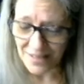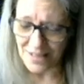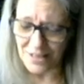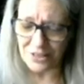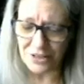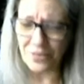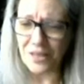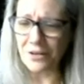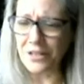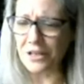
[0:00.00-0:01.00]
So
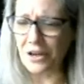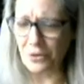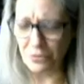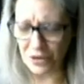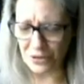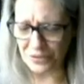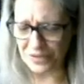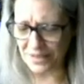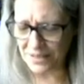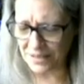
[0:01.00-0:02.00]
there you go, Roze.
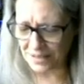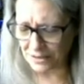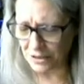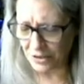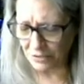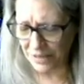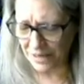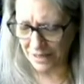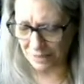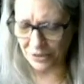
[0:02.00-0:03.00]
This is a long
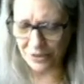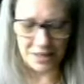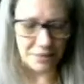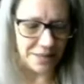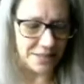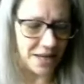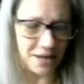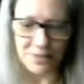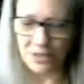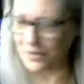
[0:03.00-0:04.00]
reading. I'm looking at my
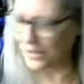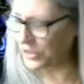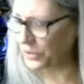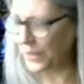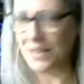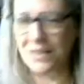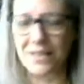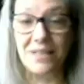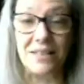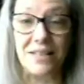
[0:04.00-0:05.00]
time here and it's
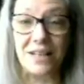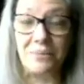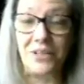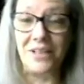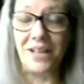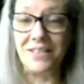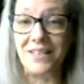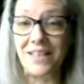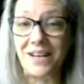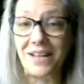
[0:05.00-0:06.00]
26, and then I'm realizing
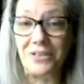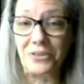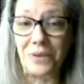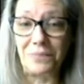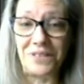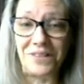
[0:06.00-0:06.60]
that I interrupted the